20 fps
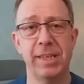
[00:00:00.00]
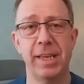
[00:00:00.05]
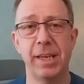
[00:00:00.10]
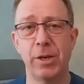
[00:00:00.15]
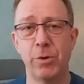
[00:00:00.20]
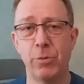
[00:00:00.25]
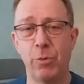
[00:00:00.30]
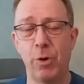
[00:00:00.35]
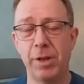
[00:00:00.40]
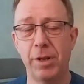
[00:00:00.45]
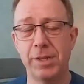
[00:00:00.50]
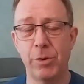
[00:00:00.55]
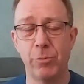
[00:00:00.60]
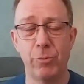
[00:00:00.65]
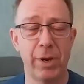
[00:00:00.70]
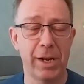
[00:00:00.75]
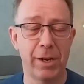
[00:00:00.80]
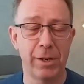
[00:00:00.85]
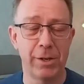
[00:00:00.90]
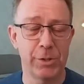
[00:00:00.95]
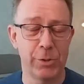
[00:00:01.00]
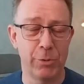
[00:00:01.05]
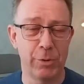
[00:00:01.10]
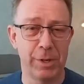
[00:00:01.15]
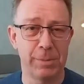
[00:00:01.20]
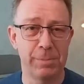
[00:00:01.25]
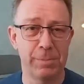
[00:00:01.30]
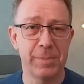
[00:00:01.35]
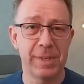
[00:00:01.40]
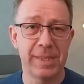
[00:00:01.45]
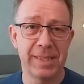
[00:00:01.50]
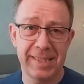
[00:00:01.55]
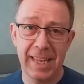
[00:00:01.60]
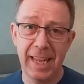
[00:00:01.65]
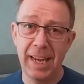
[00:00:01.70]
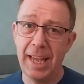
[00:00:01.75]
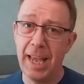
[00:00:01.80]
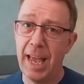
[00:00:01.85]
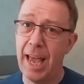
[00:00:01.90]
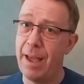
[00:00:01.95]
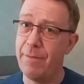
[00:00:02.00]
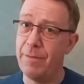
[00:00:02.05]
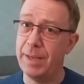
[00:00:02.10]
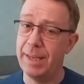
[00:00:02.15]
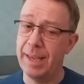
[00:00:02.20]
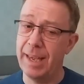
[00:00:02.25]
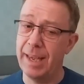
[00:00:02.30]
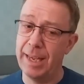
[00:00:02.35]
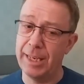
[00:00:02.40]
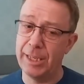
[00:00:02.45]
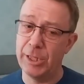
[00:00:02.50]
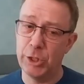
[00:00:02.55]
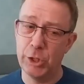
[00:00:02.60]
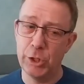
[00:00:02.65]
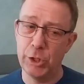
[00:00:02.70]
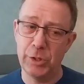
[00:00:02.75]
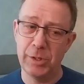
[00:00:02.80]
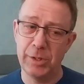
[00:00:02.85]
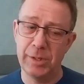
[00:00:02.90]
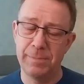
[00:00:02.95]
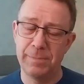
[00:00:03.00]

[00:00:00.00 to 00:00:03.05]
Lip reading: in quality and regulatory, still having a good,